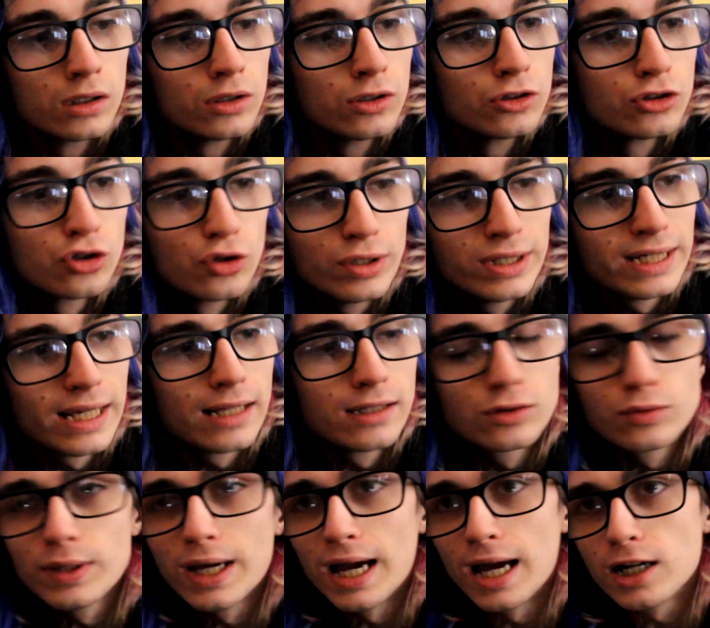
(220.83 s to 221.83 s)
So in the end,
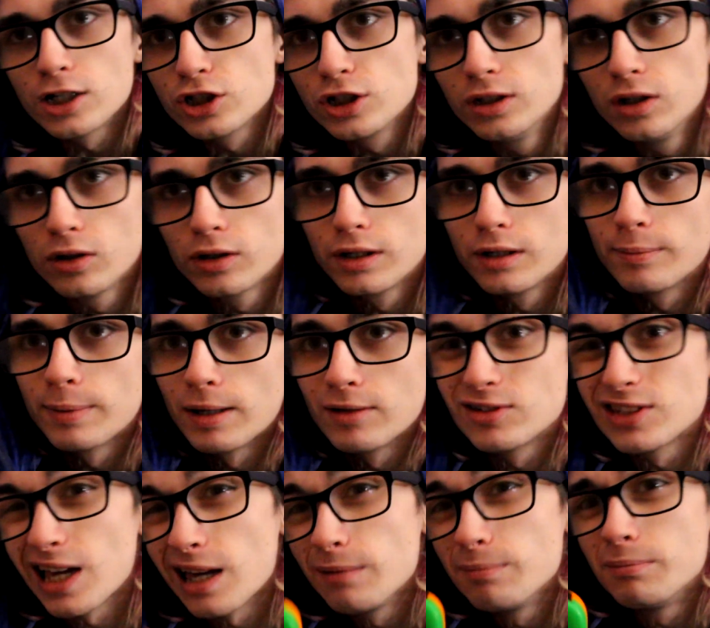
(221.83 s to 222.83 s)
we're actually looking at about
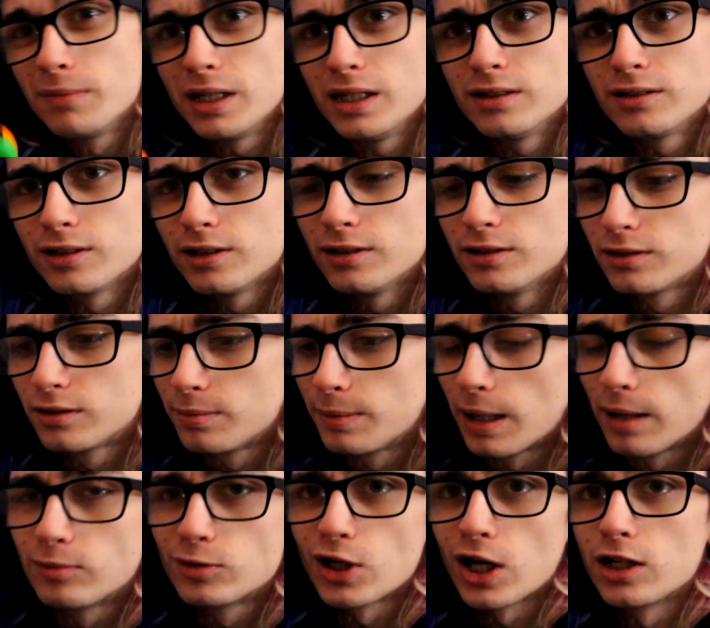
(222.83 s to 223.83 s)
10 meters to be
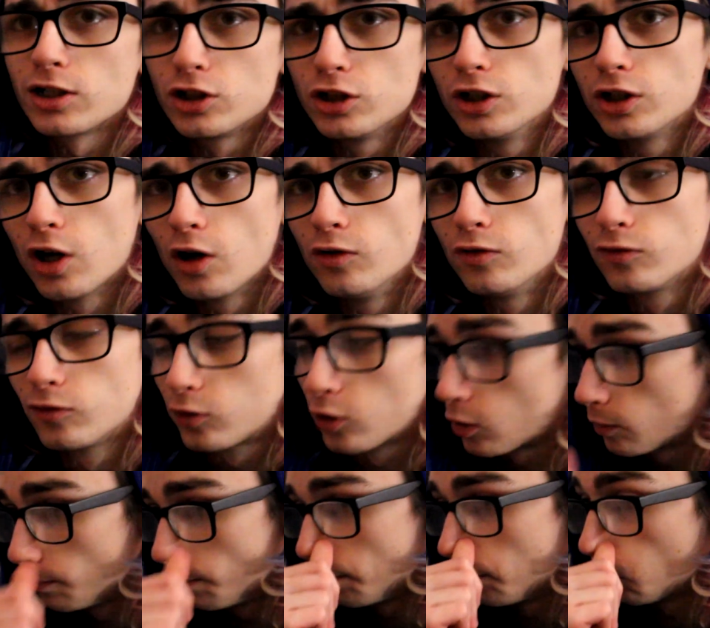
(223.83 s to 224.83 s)
able to actually go
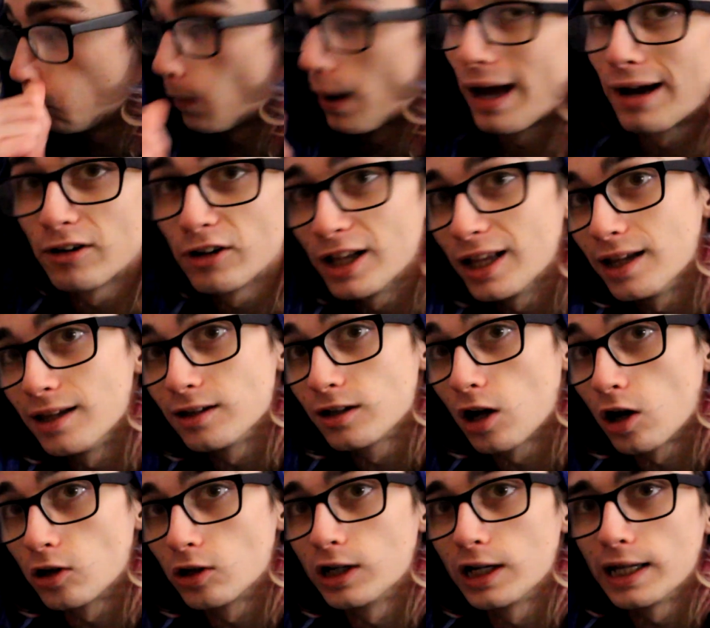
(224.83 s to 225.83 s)
from where it
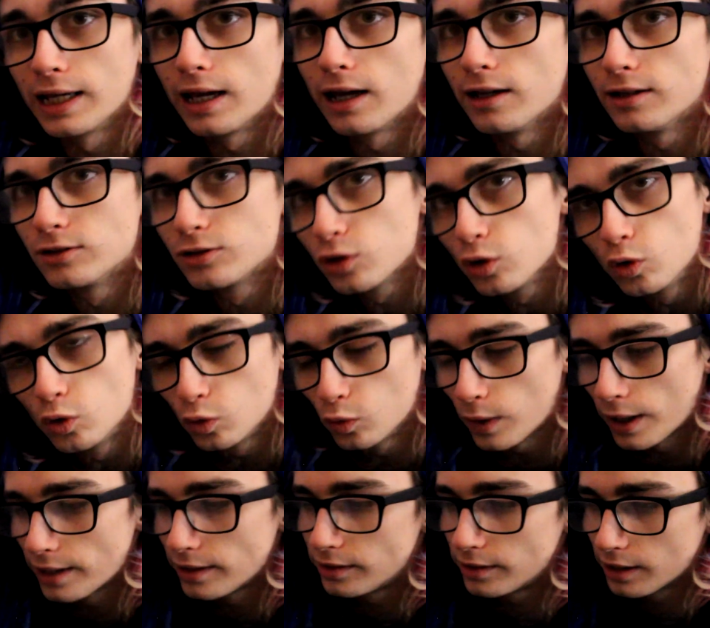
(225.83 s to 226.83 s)
currently is all the
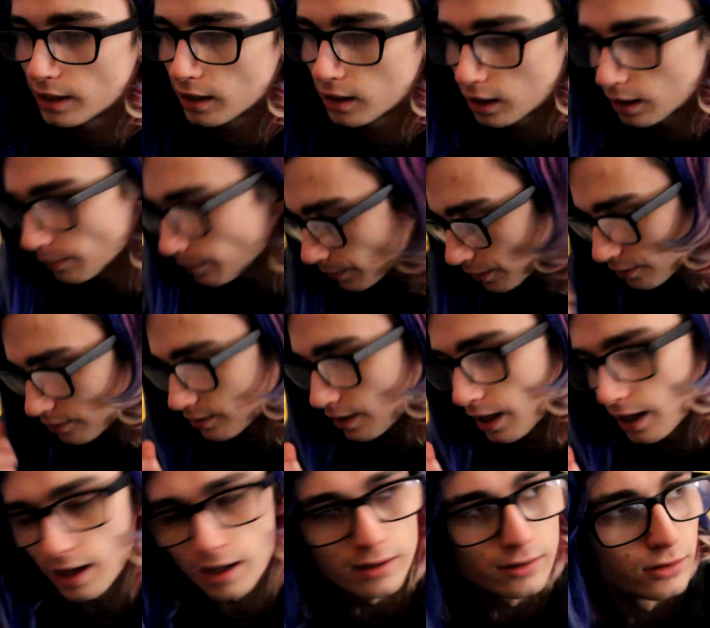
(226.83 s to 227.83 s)
way up the
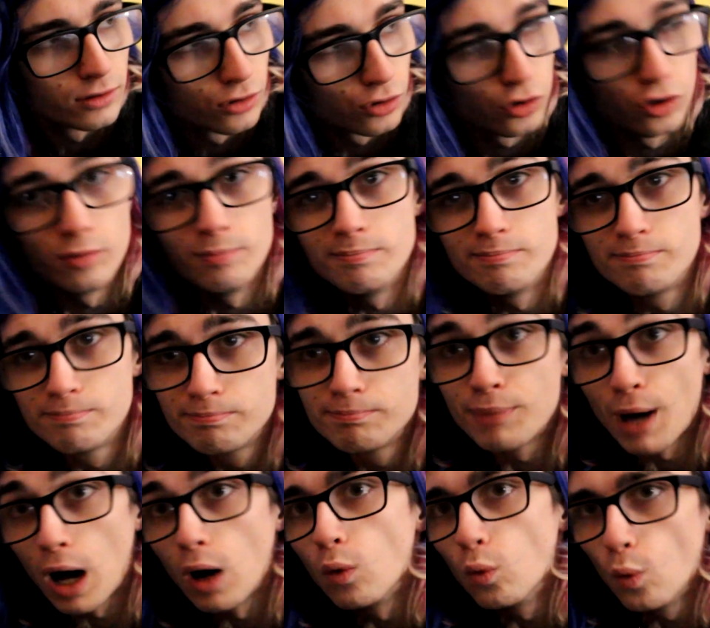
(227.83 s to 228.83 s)
stairs to
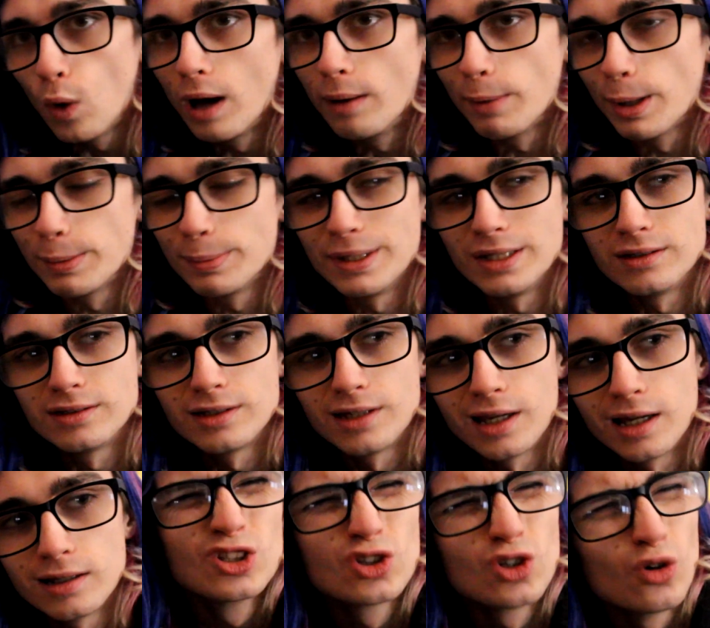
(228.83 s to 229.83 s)
about where my PC
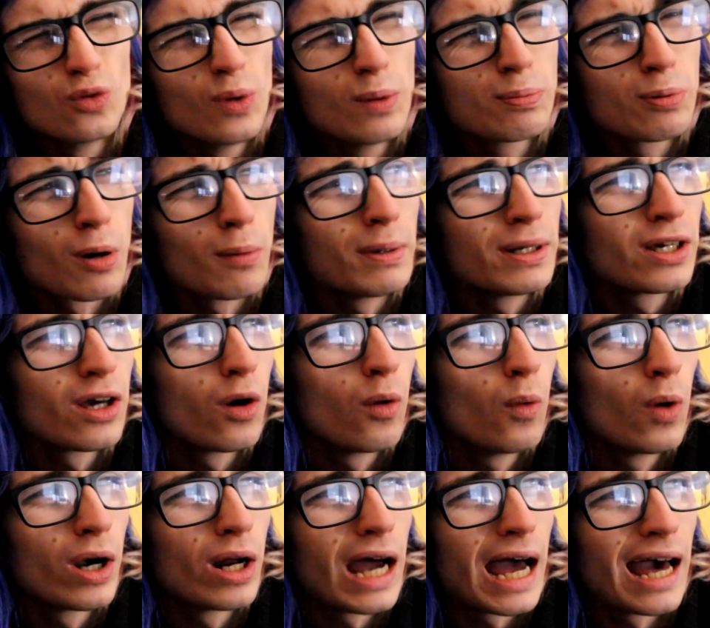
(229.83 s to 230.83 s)
is. So we're probably going to
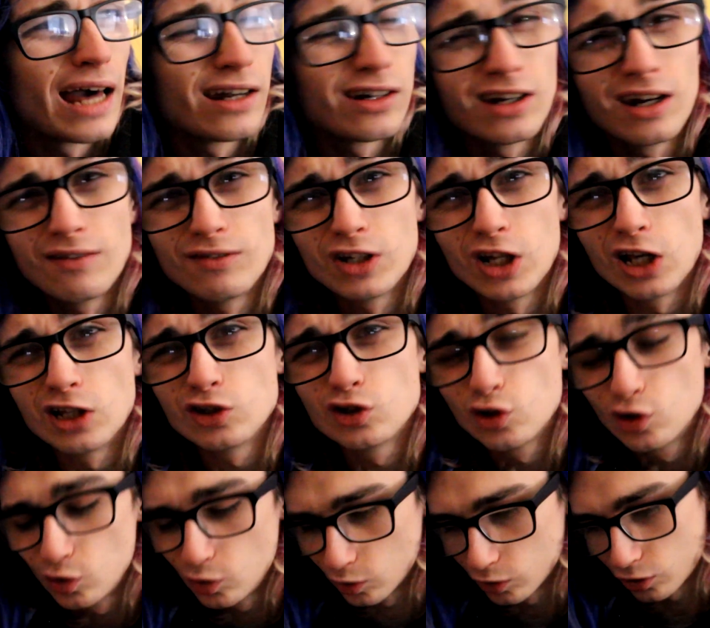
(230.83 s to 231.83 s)
want to add another like
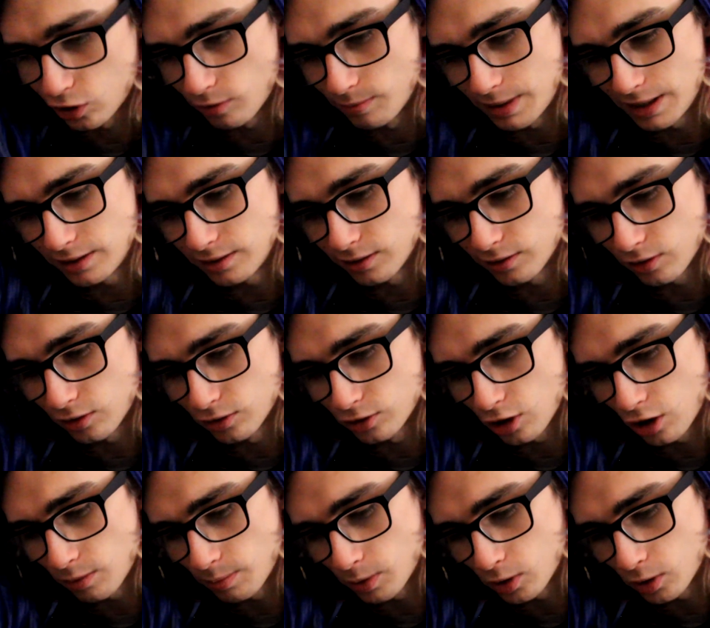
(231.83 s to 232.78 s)
2 or so meters on top.